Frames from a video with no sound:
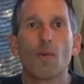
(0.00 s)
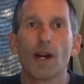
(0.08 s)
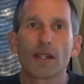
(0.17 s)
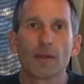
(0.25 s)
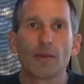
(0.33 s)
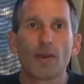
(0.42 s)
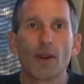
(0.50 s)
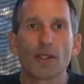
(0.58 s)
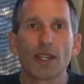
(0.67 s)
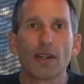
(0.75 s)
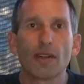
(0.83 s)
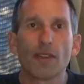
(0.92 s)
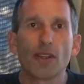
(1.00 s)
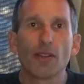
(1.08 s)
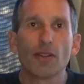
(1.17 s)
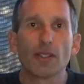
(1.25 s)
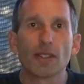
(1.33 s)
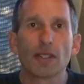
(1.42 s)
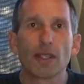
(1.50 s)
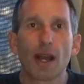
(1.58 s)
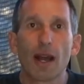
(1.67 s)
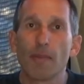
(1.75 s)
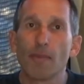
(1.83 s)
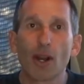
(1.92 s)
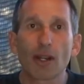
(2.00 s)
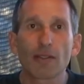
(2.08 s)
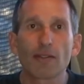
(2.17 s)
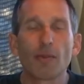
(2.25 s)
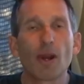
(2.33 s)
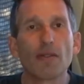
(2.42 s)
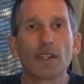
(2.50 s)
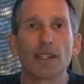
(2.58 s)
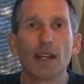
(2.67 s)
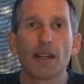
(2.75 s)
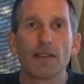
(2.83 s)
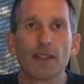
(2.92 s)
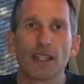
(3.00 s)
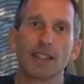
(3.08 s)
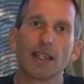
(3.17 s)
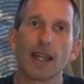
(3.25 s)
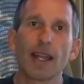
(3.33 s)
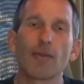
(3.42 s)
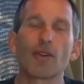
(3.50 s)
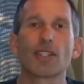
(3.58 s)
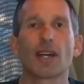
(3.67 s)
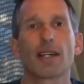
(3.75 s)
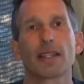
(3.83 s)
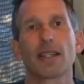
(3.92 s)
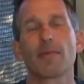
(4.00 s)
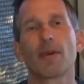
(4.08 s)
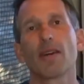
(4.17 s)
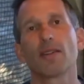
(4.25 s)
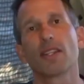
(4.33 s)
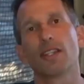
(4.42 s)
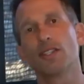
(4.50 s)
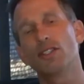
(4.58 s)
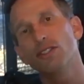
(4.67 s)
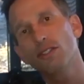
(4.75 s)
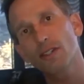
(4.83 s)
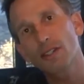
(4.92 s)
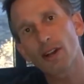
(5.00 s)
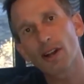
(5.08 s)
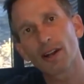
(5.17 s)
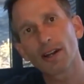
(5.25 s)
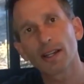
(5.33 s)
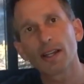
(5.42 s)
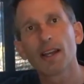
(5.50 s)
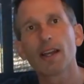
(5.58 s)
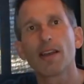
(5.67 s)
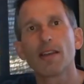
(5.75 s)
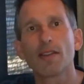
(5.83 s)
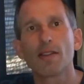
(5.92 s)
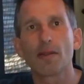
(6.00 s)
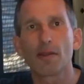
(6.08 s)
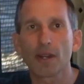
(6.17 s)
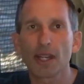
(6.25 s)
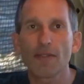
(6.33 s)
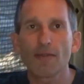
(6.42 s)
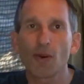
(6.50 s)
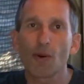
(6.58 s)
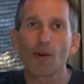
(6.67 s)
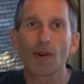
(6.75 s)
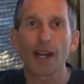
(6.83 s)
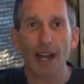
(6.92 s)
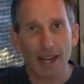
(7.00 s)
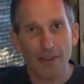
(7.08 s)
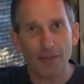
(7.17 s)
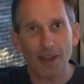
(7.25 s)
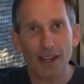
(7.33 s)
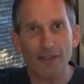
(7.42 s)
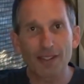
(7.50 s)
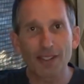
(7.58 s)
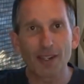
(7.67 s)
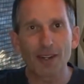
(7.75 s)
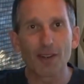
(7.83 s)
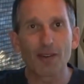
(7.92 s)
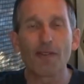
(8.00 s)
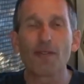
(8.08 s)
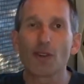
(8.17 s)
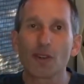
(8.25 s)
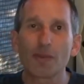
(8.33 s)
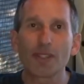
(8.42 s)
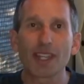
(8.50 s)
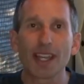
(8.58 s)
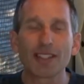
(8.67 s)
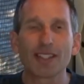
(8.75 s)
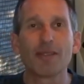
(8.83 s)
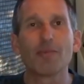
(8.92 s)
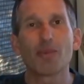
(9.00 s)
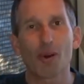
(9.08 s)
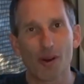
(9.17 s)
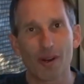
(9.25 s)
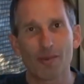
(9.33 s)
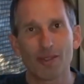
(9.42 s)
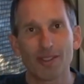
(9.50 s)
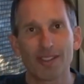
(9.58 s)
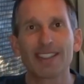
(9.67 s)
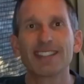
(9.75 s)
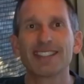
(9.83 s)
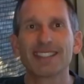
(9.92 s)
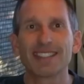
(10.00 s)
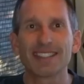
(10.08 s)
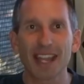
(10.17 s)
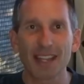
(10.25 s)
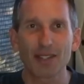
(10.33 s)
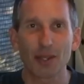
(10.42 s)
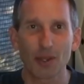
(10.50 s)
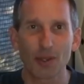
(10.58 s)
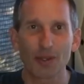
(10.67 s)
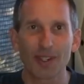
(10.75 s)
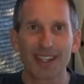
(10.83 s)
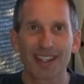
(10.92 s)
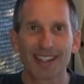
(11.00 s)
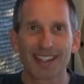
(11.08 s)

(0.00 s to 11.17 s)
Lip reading: Welcome to Road Gear Reviews. I'm Mark from RV Love, and today we're talking about the SureGuard 34850 Full Protection Portable. Stay tuned.